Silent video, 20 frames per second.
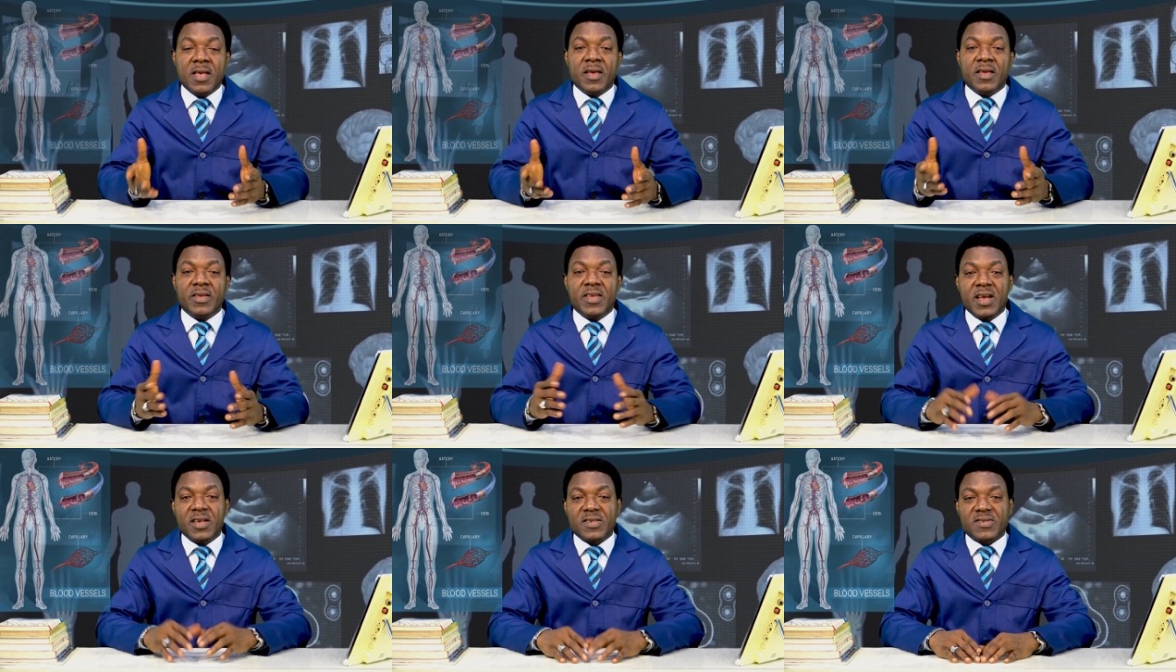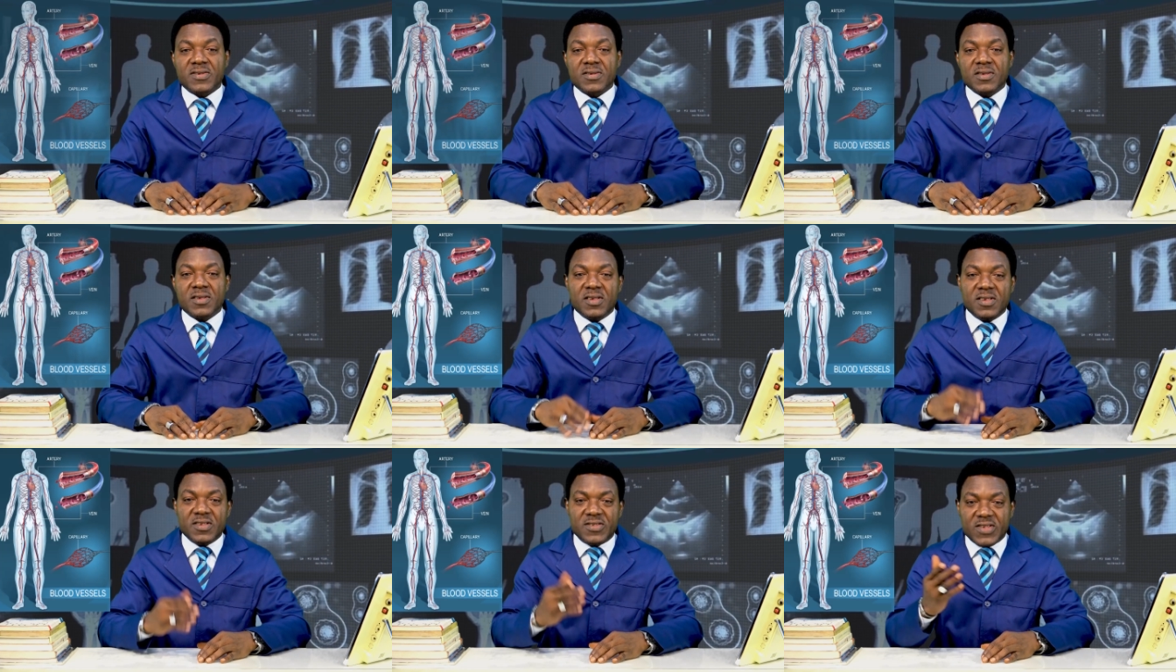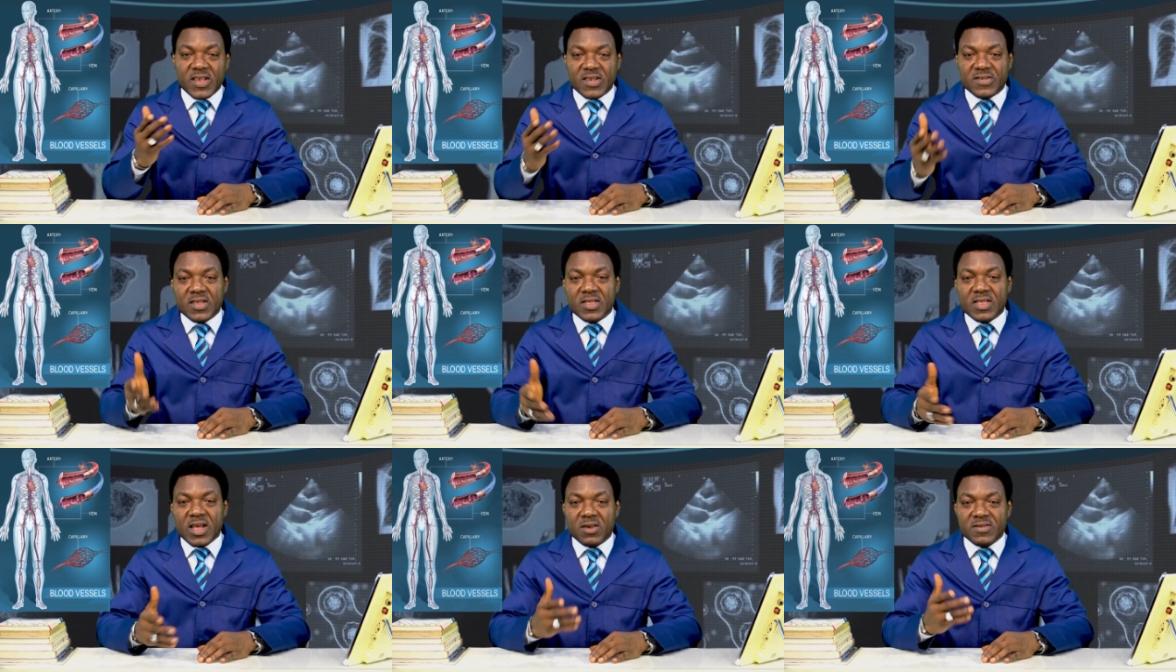Yes,
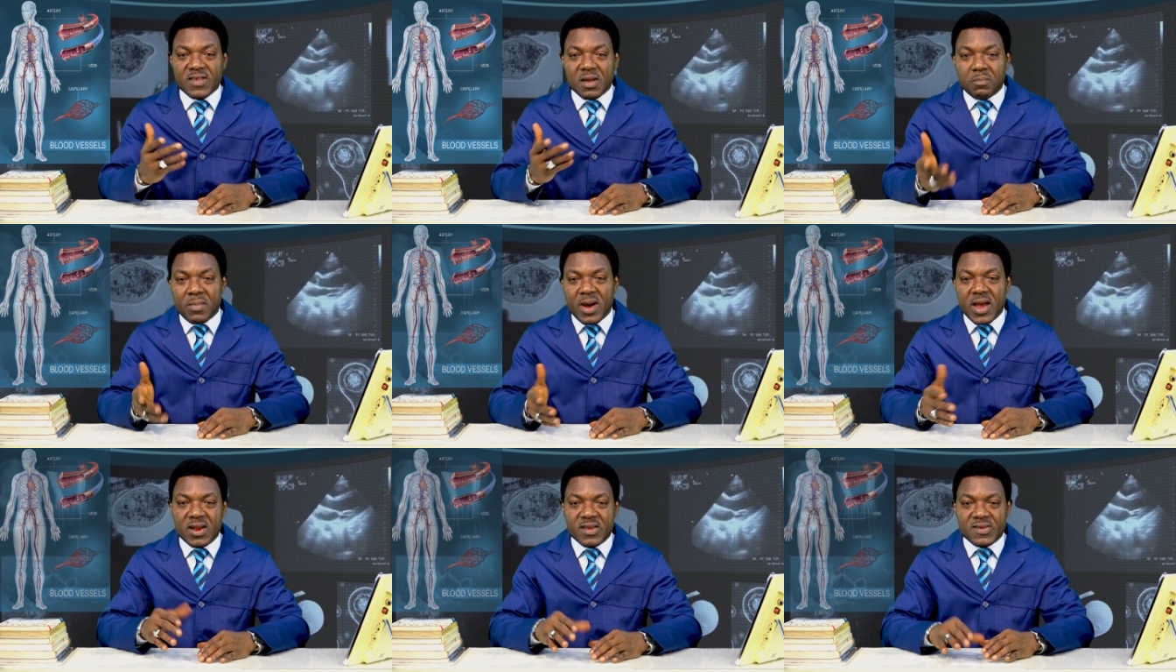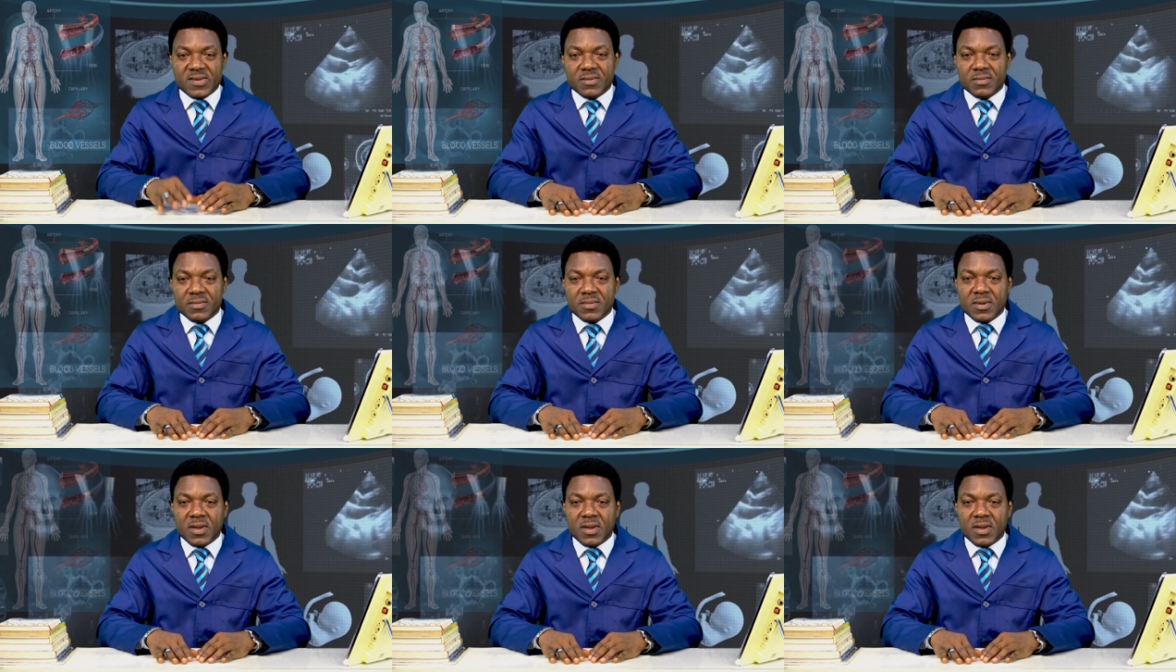60,000 miles.